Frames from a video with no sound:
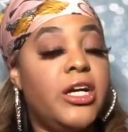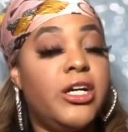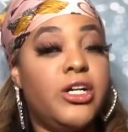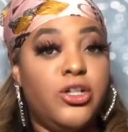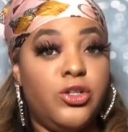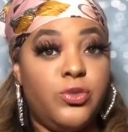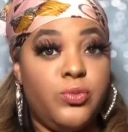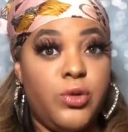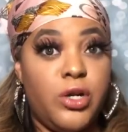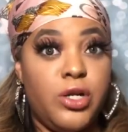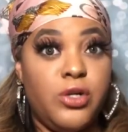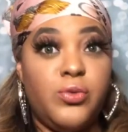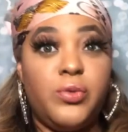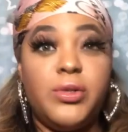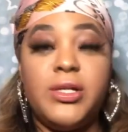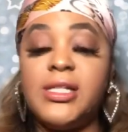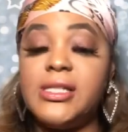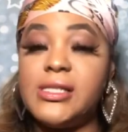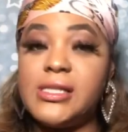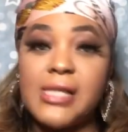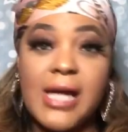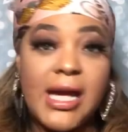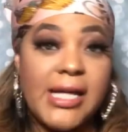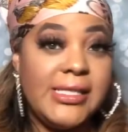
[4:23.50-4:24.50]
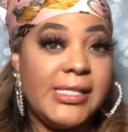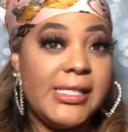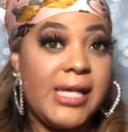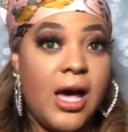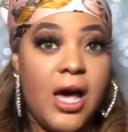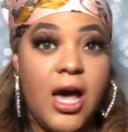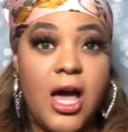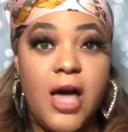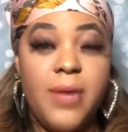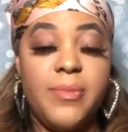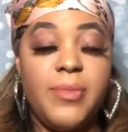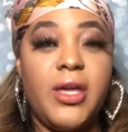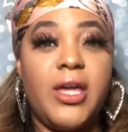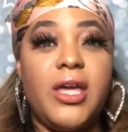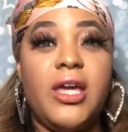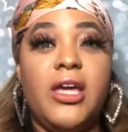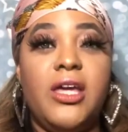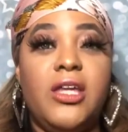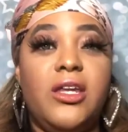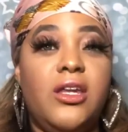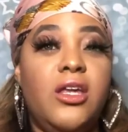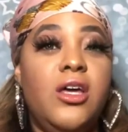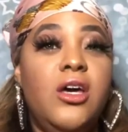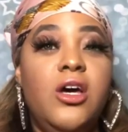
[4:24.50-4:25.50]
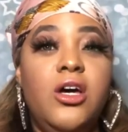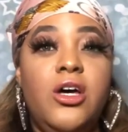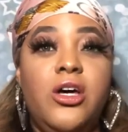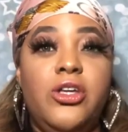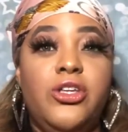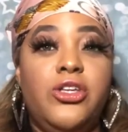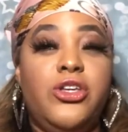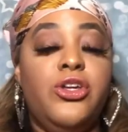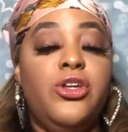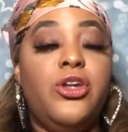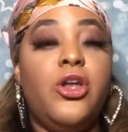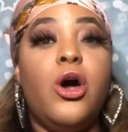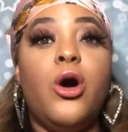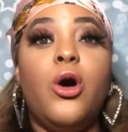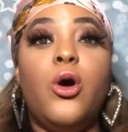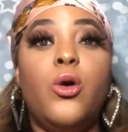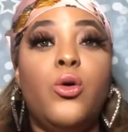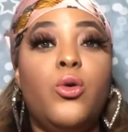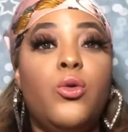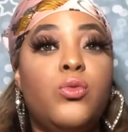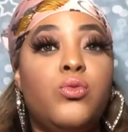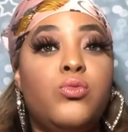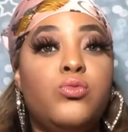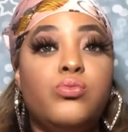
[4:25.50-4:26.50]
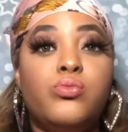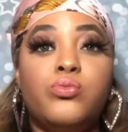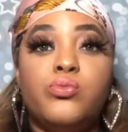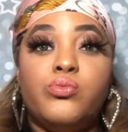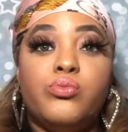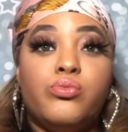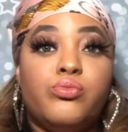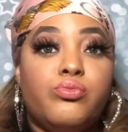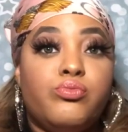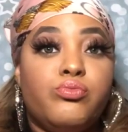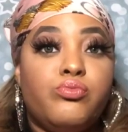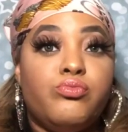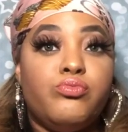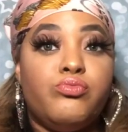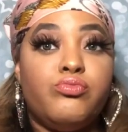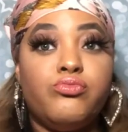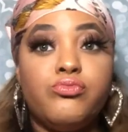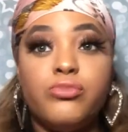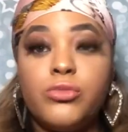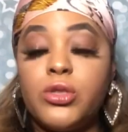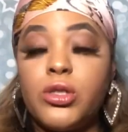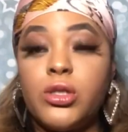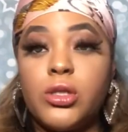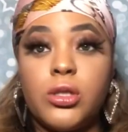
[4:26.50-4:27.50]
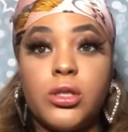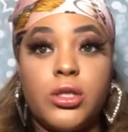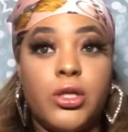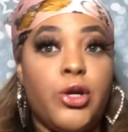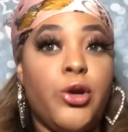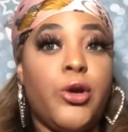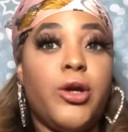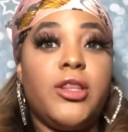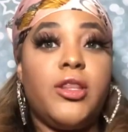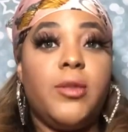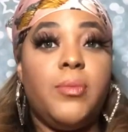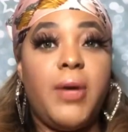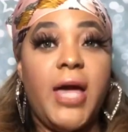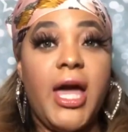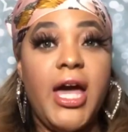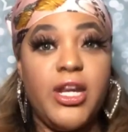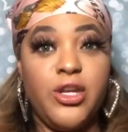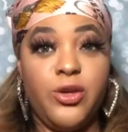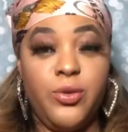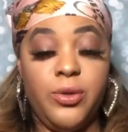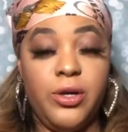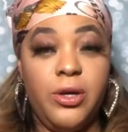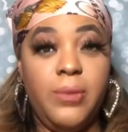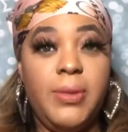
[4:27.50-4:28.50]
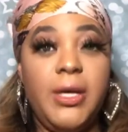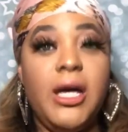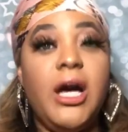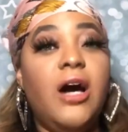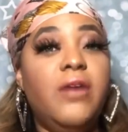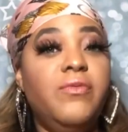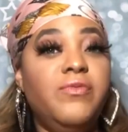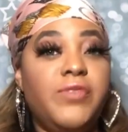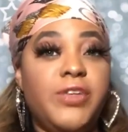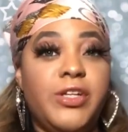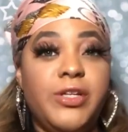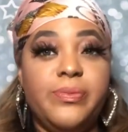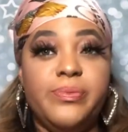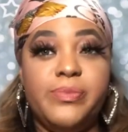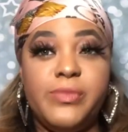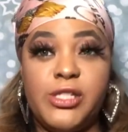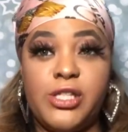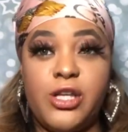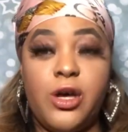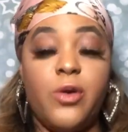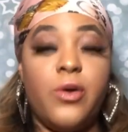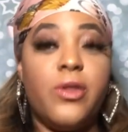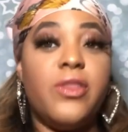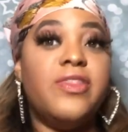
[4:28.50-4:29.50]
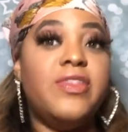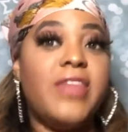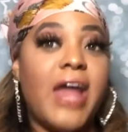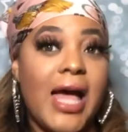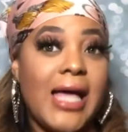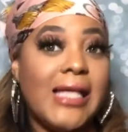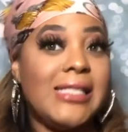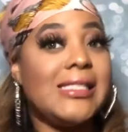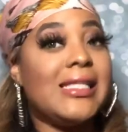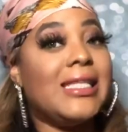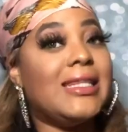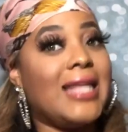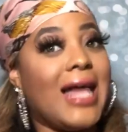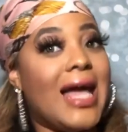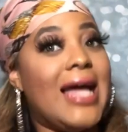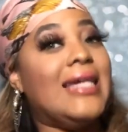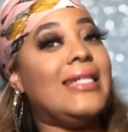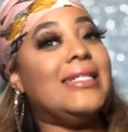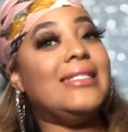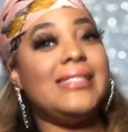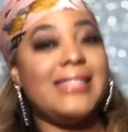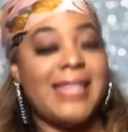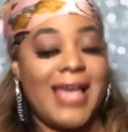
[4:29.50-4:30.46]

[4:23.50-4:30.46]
a good one when it's nighttime and, you know, you're in the bed, you want to be comfy. So that is the lying